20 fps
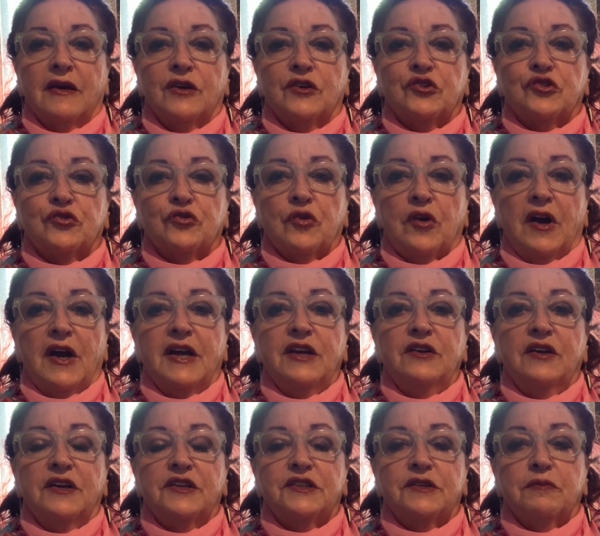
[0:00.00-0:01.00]
Try
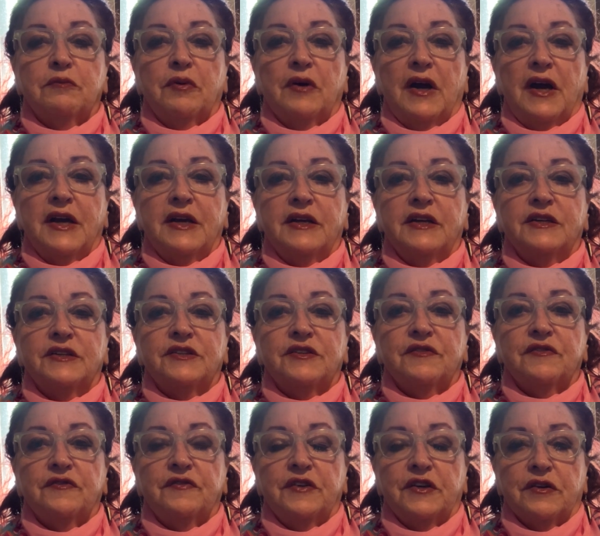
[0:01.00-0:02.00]
not to buy into
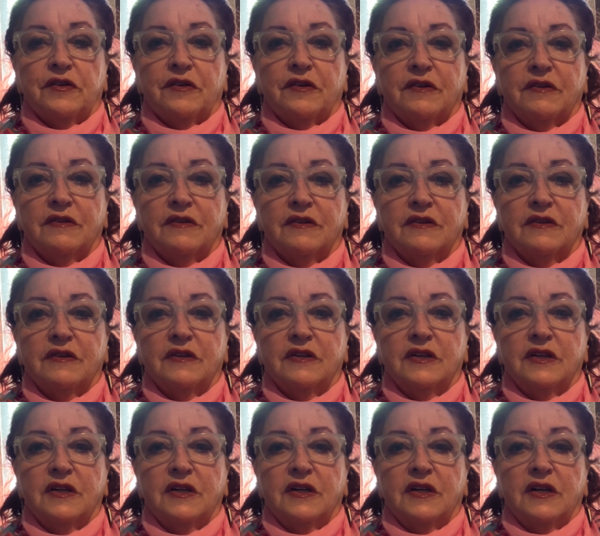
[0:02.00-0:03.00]
fear
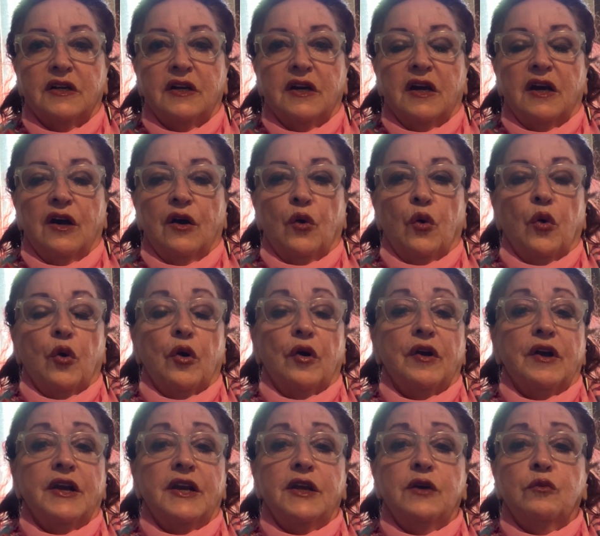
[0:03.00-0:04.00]
or
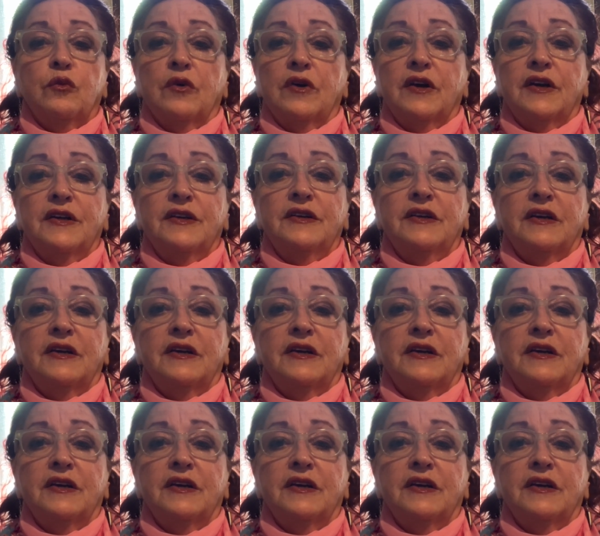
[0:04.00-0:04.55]
anyone